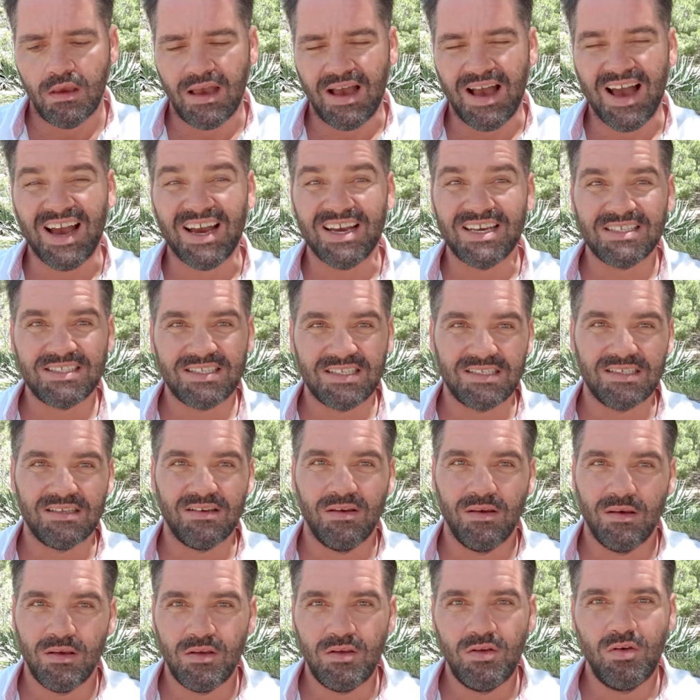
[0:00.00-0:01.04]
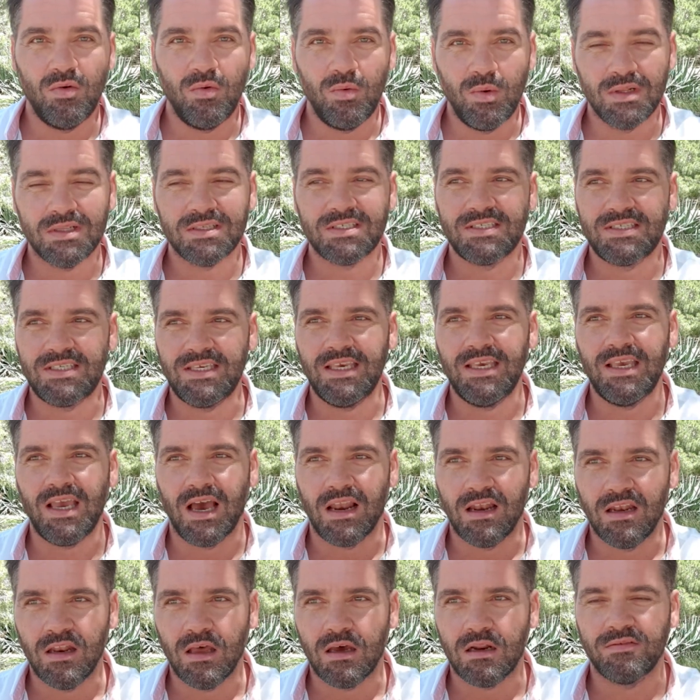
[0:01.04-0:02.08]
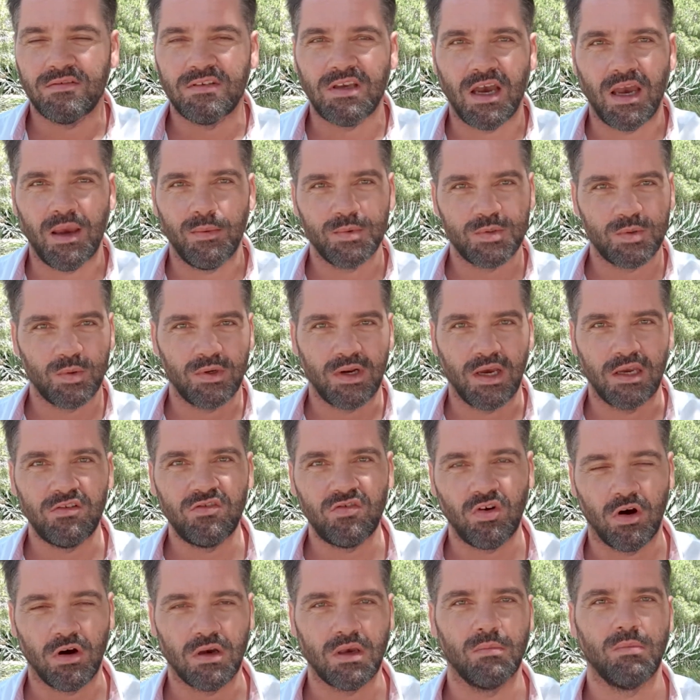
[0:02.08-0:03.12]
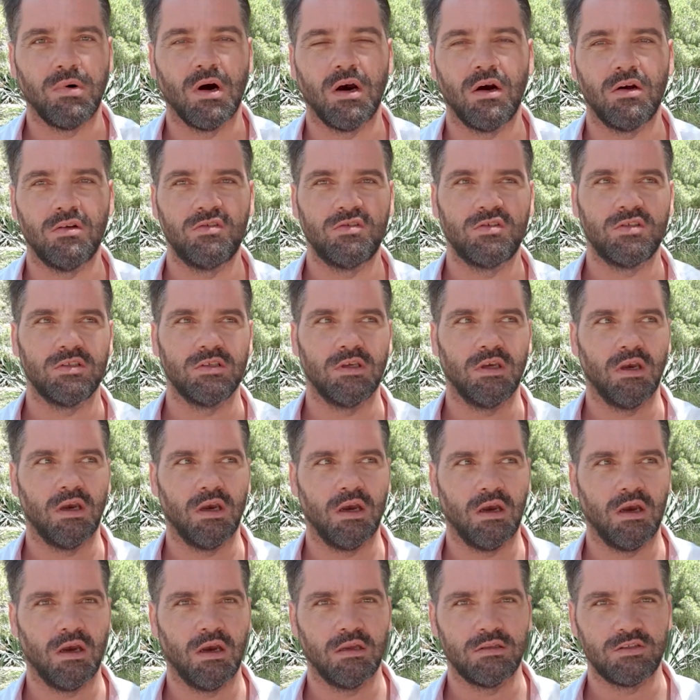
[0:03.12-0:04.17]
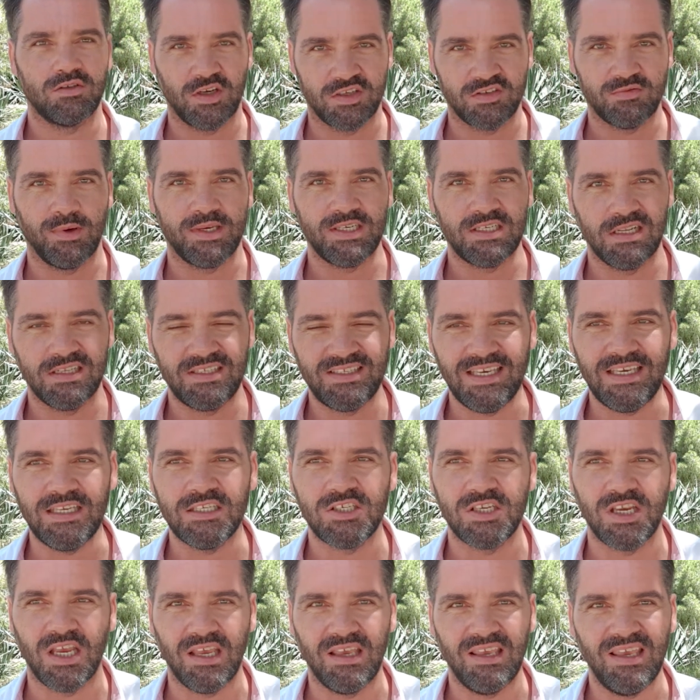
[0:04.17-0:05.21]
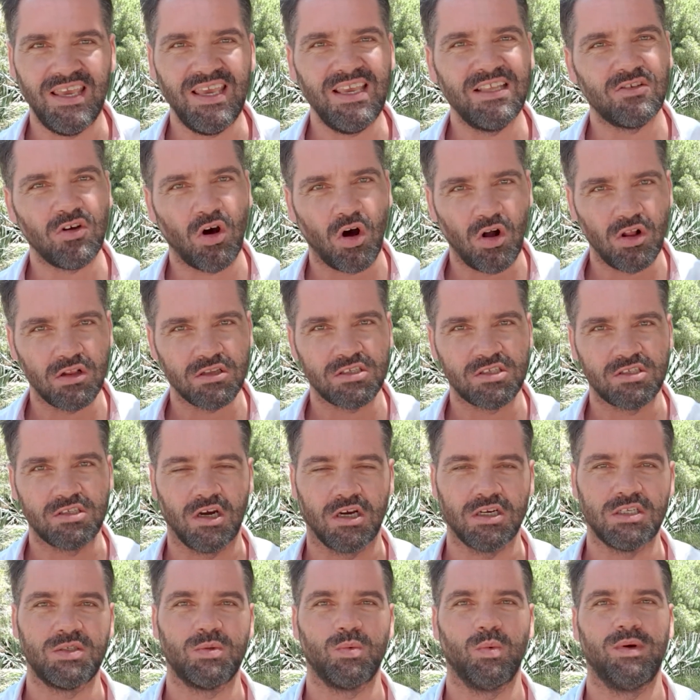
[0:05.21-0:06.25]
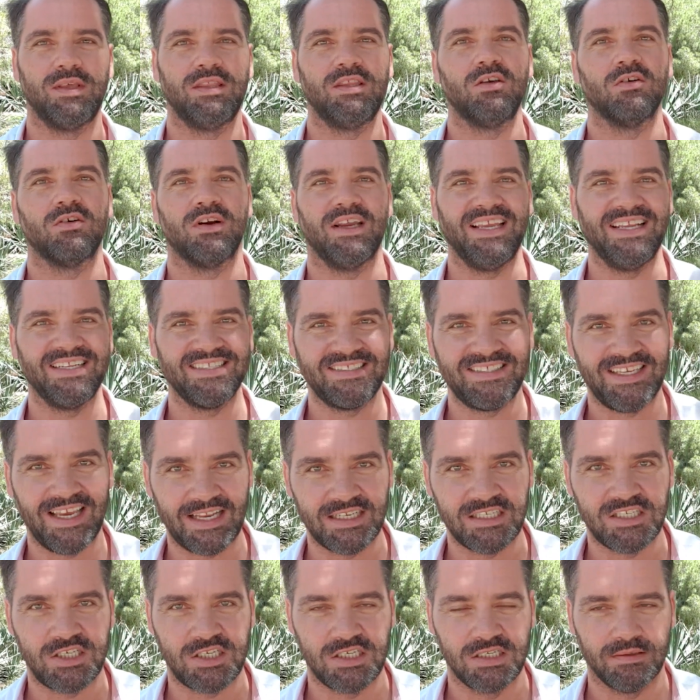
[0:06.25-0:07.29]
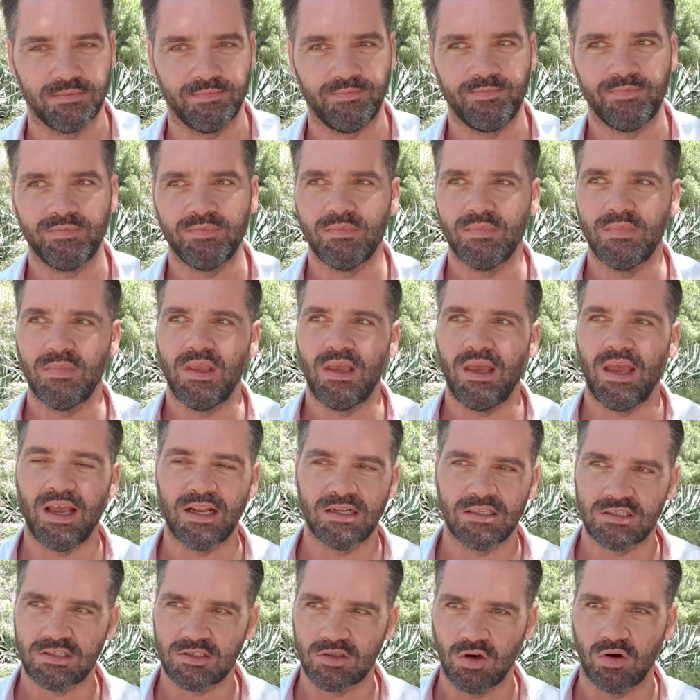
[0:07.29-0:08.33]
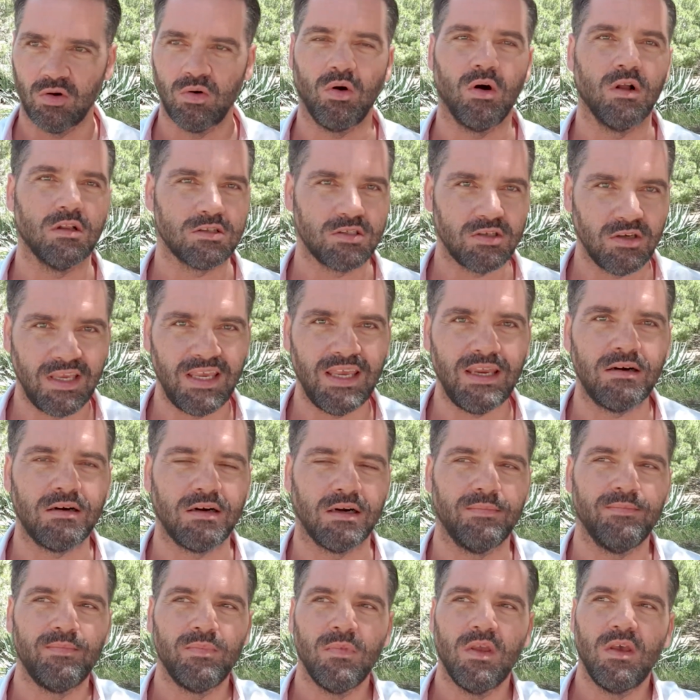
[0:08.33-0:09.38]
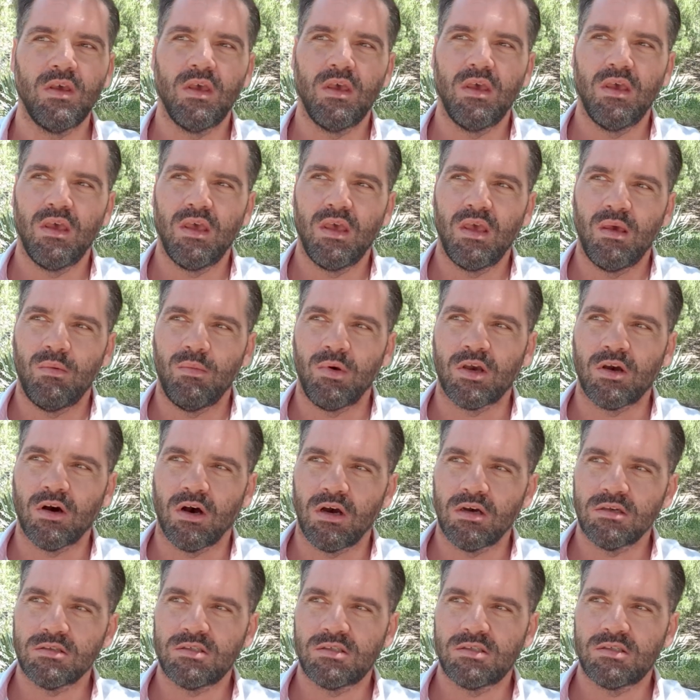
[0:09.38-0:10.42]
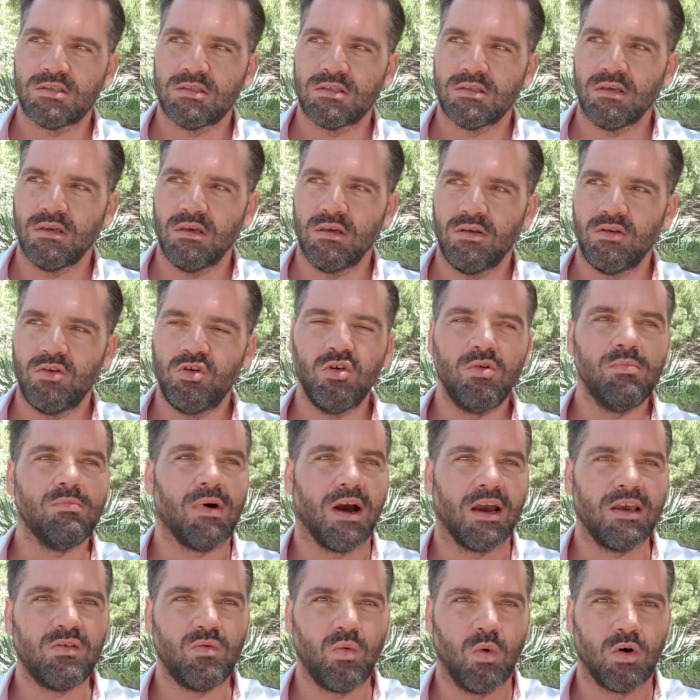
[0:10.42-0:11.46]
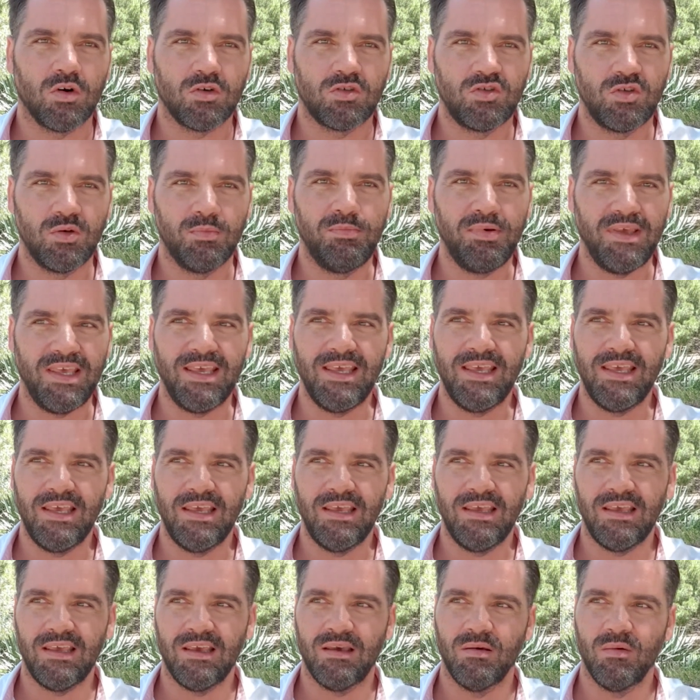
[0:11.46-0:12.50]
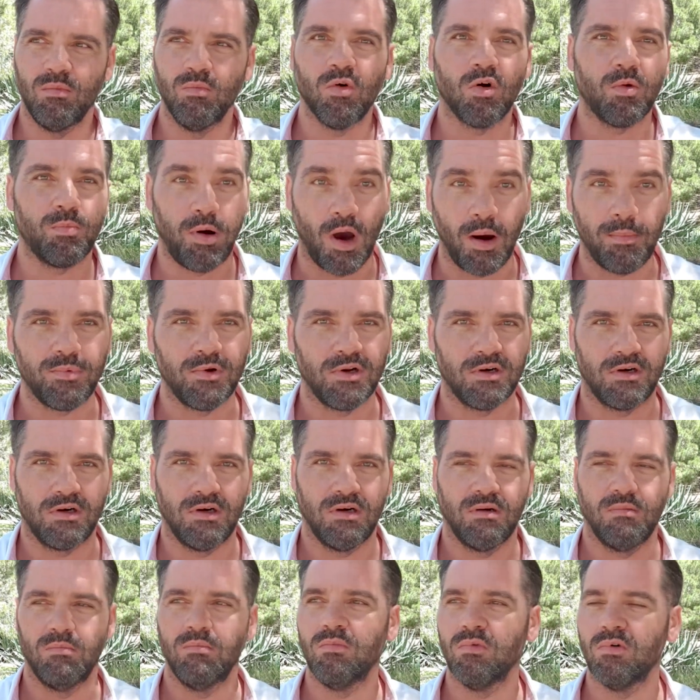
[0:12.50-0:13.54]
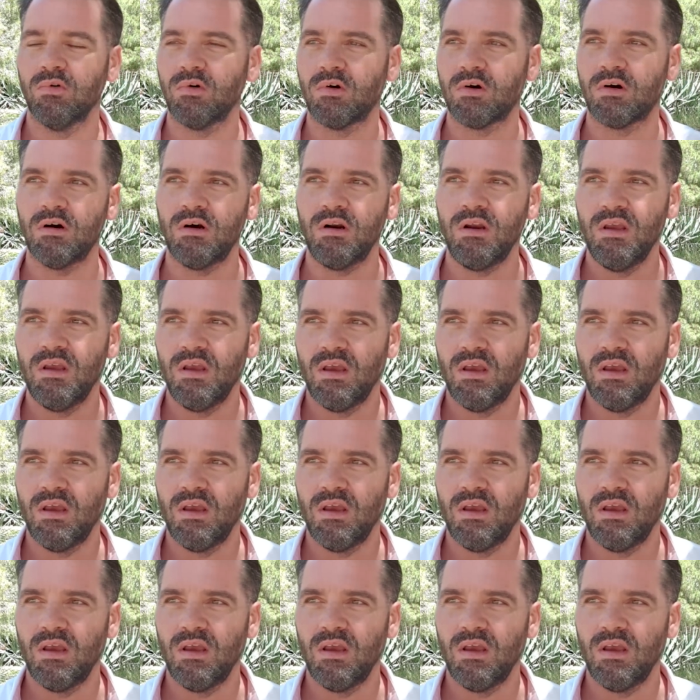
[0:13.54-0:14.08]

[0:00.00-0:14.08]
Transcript: as you will see a lot of times when I talk about transformational teaching, it all starts with your intention. And so also here, because you might want to be more popular, more